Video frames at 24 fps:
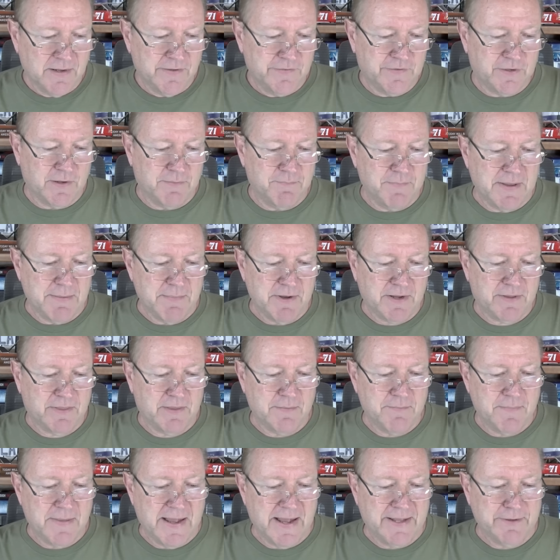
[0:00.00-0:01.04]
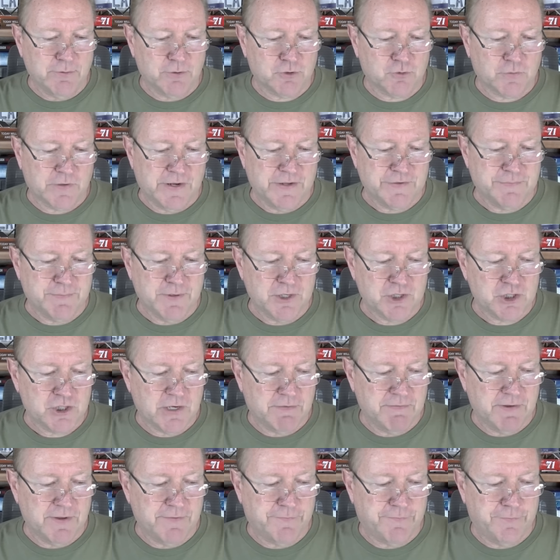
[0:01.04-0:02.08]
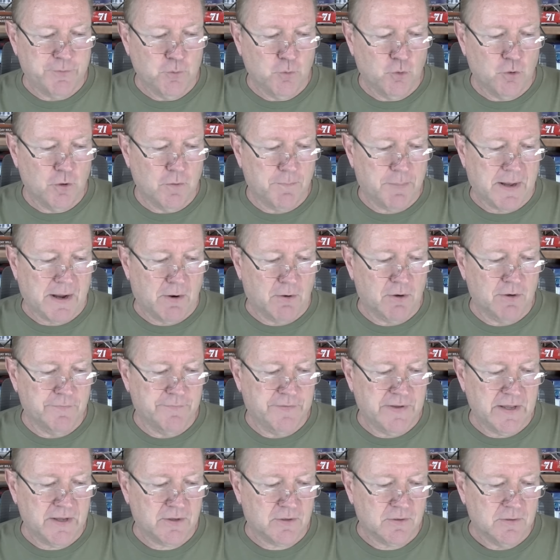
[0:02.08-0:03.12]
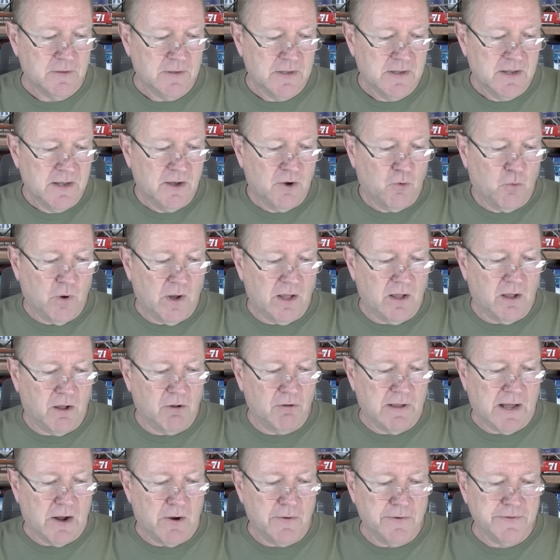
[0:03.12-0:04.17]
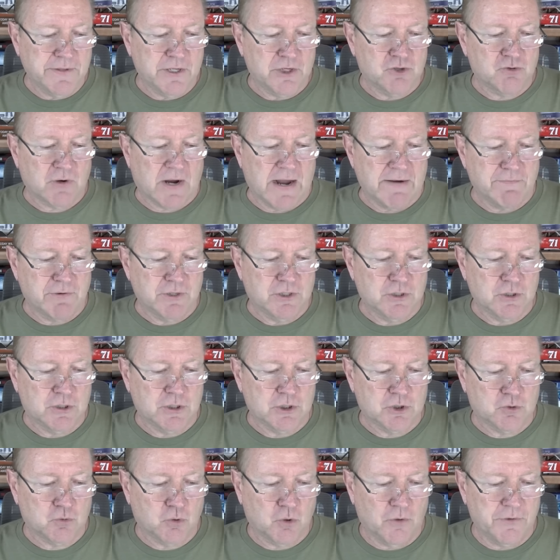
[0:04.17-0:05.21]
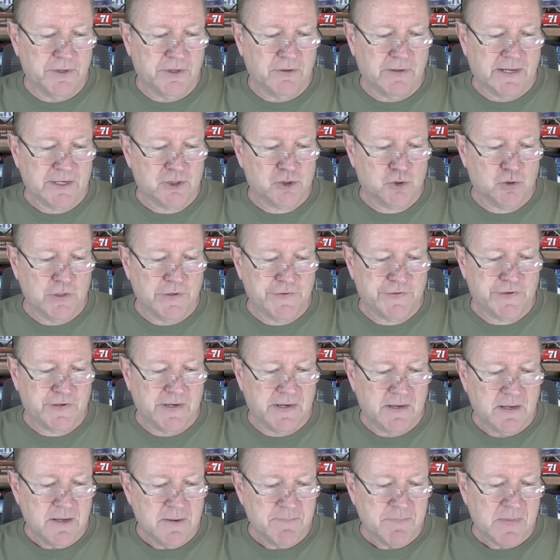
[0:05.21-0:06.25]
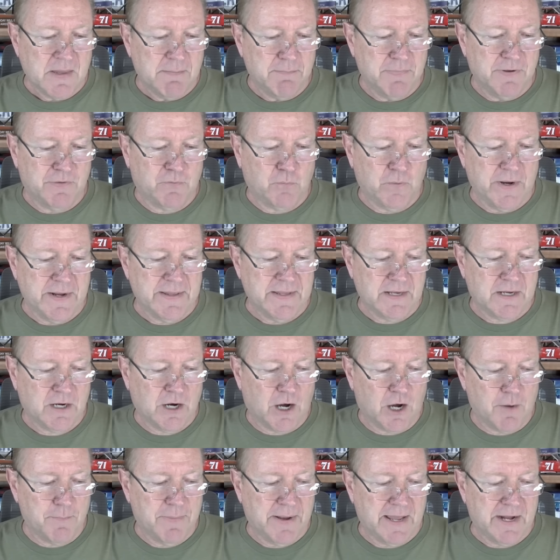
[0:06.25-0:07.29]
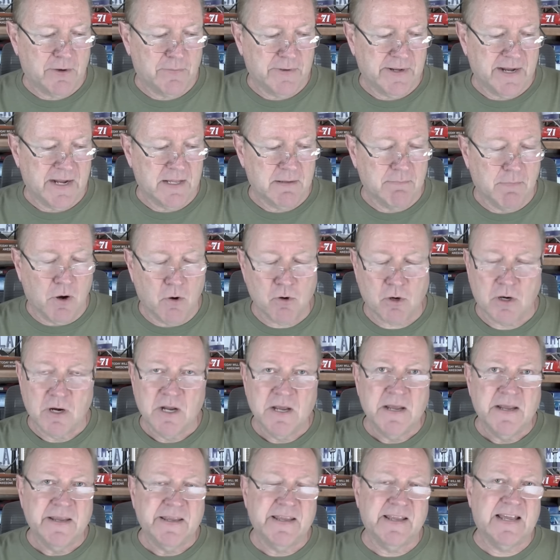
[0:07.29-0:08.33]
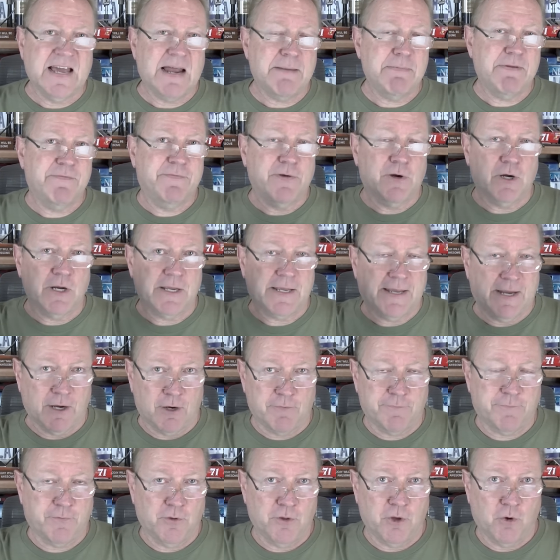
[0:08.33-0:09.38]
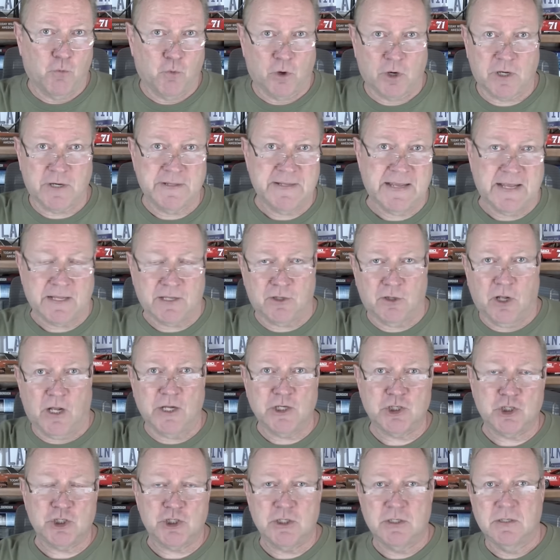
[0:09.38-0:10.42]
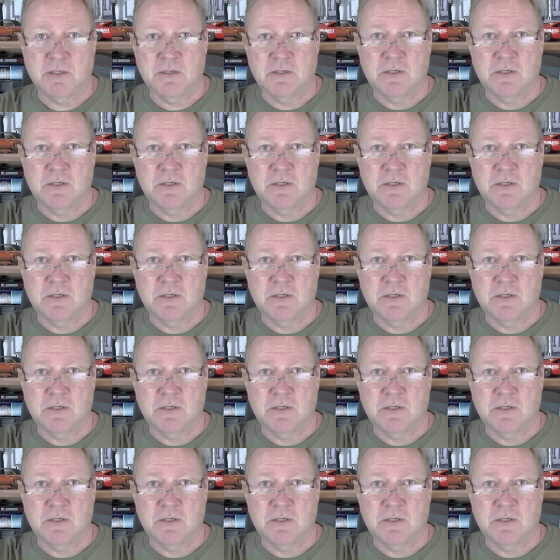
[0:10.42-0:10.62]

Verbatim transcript: to mimic the manual transmission of a fuel powered vehicle while allowing the driver to control the electricity between the car battery and the motor. You got to be very careful though working that clutch